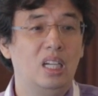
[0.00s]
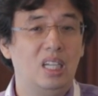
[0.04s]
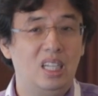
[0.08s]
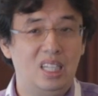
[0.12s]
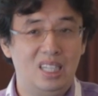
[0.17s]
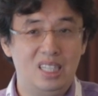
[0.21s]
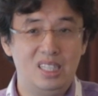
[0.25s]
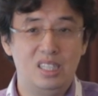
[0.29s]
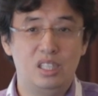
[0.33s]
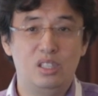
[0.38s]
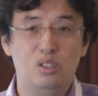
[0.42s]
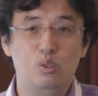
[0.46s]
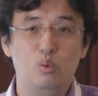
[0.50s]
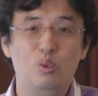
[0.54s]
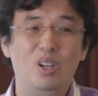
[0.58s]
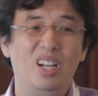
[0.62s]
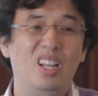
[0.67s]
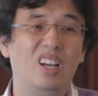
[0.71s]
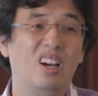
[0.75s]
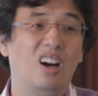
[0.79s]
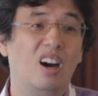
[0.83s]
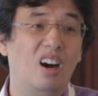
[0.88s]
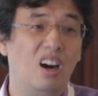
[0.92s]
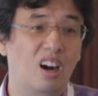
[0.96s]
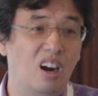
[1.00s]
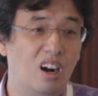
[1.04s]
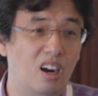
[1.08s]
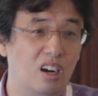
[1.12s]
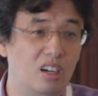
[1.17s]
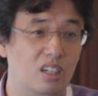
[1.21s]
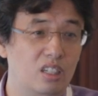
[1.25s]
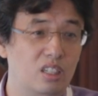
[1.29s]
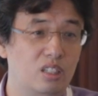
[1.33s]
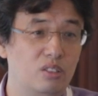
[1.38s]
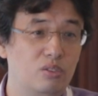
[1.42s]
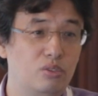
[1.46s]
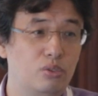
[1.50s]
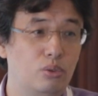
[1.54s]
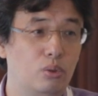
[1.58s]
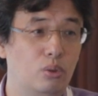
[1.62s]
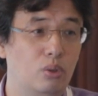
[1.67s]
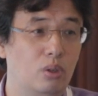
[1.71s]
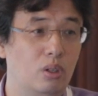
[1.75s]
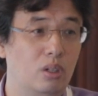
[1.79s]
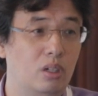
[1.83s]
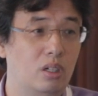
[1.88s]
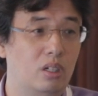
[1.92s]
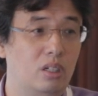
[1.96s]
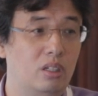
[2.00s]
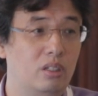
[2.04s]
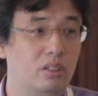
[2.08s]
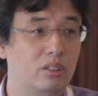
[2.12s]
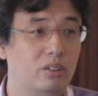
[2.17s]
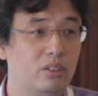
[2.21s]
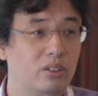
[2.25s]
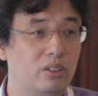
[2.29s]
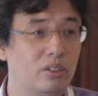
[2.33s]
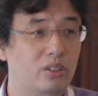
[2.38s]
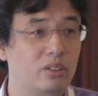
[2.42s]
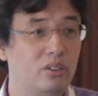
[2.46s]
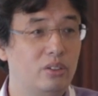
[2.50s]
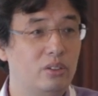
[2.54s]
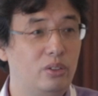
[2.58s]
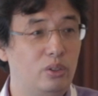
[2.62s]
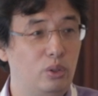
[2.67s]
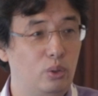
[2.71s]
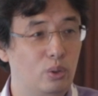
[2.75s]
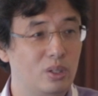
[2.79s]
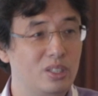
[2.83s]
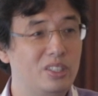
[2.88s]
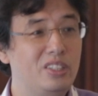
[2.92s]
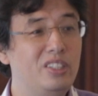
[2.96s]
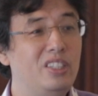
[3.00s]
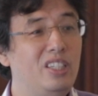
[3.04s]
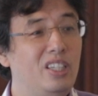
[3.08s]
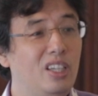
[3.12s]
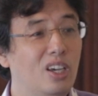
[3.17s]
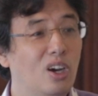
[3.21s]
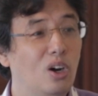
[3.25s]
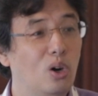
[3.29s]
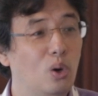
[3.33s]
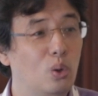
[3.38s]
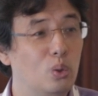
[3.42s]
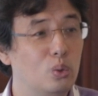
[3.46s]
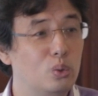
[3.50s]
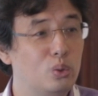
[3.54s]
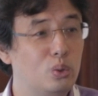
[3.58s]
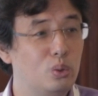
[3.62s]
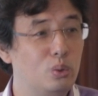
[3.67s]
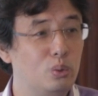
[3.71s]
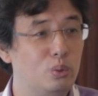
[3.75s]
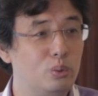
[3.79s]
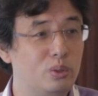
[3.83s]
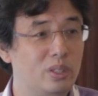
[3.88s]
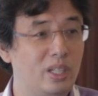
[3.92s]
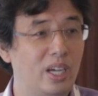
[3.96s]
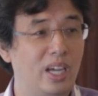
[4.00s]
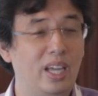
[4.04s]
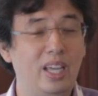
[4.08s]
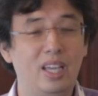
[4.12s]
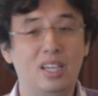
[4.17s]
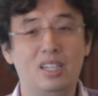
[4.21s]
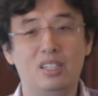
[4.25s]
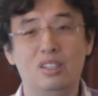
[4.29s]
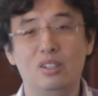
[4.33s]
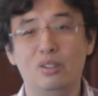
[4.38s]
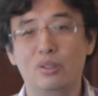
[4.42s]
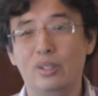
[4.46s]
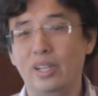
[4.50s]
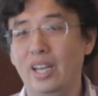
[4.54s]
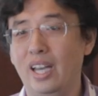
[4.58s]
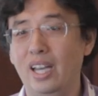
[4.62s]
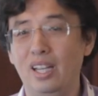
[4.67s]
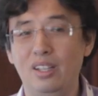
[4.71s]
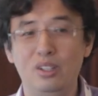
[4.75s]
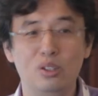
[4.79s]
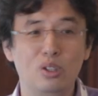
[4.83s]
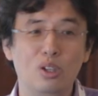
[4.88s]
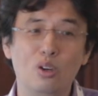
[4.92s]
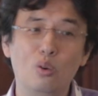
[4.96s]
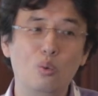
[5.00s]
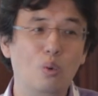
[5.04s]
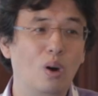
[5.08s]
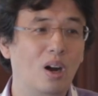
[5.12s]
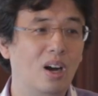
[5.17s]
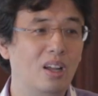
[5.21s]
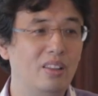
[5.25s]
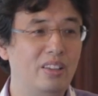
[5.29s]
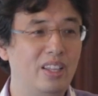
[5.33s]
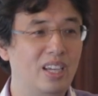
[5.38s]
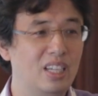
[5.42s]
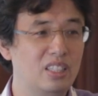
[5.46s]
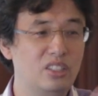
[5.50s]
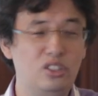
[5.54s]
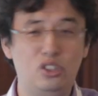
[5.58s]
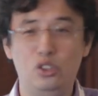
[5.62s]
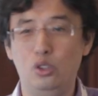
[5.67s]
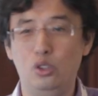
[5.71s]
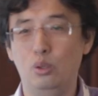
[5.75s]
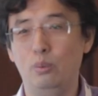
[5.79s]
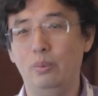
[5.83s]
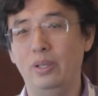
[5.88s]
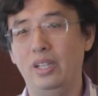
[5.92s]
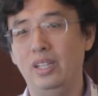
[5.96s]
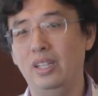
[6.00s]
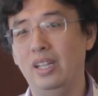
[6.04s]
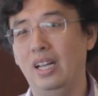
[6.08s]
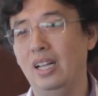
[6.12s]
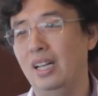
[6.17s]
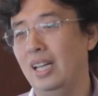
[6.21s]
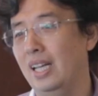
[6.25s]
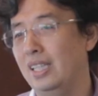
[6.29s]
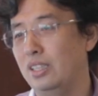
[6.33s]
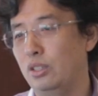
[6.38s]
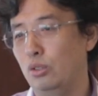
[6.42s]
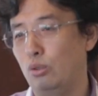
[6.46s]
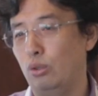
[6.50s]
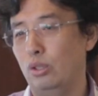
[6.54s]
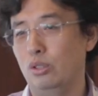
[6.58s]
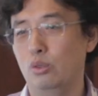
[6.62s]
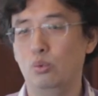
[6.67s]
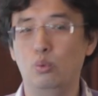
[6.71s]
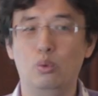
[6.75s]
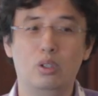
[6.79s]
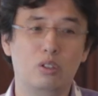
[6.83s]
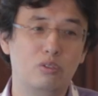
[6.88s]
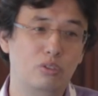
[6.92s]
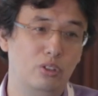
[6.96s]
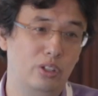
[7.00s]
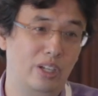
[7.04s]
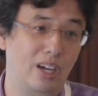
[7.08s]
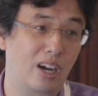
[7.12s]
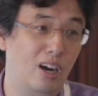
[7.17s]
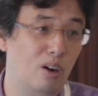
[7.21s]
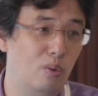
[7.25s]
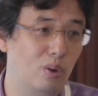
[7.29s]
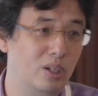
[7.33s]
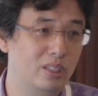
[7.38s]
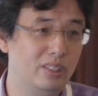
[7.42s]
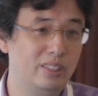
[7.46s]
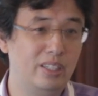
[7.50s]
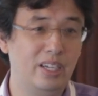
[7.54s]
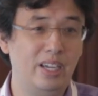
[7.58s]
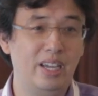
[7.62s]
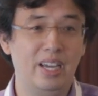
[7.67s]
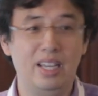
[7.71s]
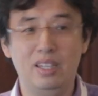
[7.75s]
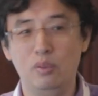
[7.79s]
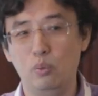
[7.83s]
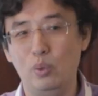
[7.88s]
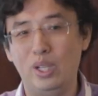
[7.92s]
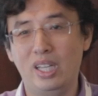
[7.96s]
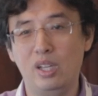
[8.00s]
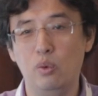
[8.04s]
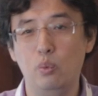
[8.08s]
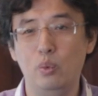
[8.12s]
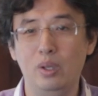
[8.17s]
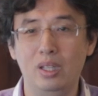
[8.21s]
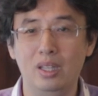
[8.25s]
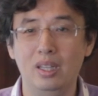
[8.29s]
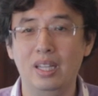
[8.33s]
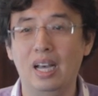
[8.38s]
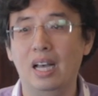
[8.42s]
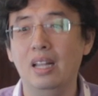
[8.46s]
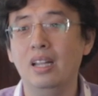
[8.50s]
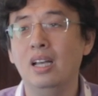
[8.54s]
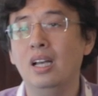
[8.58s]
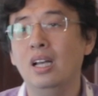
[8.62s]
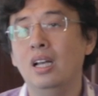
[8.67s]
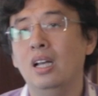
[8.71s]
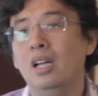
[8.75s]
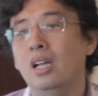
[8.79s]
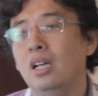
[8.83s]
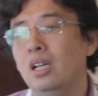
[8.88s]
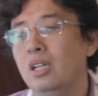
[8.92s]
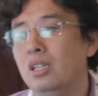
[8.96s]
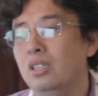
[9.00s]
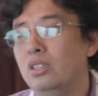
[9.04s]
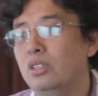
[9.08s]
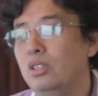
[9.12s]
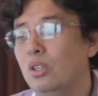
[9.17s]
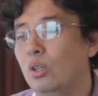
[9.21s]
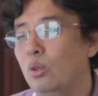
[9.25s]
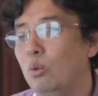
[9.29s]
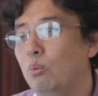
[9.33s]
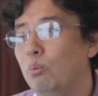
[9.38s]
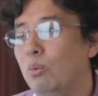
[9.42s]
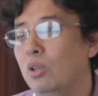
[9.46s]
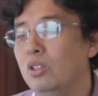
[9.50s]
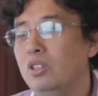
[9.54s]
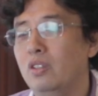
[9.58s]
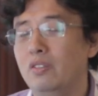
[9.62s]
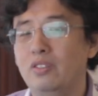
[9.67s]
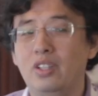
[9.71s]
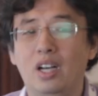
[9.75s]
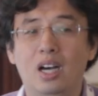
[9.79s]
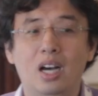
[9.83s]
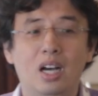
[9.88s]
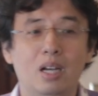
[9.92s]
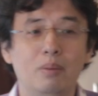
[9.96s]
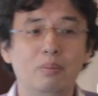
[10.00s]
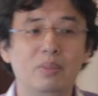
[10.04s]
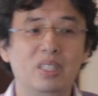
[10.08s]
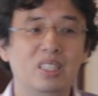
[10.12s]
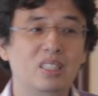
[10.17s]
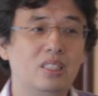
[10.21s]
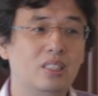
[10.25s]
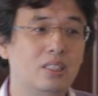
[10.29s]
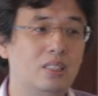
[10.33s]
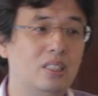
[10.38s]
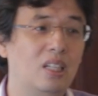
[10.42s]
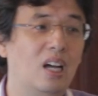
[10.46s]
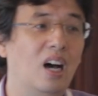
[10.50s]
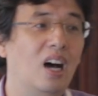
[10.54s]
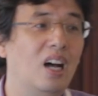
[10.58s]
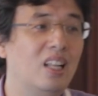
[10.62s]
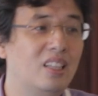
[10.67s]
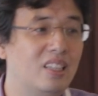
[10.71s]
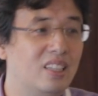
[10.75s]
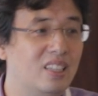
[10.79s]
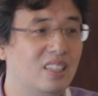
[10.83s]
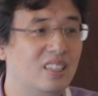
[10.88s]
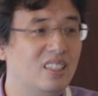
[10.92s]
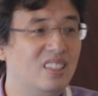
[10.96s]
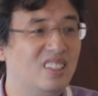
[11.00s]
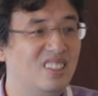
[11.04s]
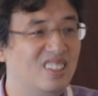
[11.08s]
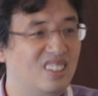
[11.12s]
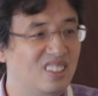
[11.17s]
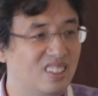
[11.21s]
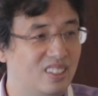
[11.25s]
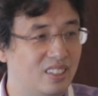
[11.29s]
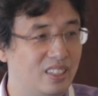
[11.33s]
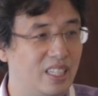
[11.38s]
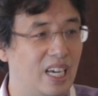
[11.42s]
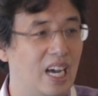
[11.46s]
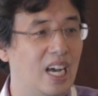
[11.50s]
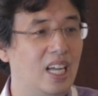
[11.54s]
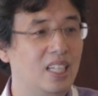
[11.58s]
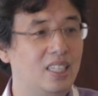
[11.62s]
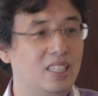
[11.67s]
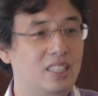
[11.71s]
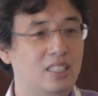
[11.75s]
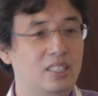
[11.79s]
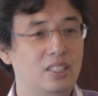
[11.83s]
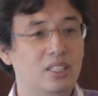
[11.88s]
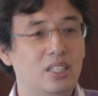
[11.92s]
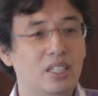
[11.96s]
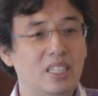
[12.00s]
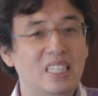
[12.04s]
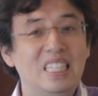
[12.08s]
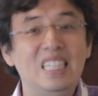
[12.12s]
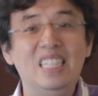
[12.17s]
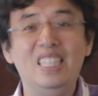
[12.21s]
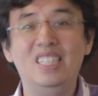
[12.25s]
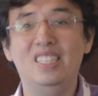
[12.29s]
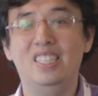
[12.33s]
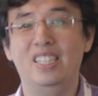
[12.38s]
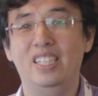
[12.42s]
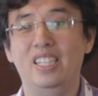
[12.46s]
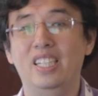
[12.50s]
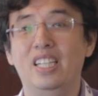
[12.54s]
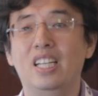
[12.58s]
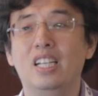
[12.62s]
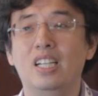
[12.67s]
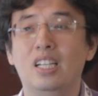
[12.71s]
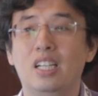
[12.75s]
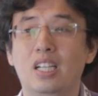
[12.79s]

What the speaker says: it's really hard for your CEOs to take, okay, you know what, they are stupid, and let's just work 40 hours a day and we can win that. So most of the time, it's not that easy.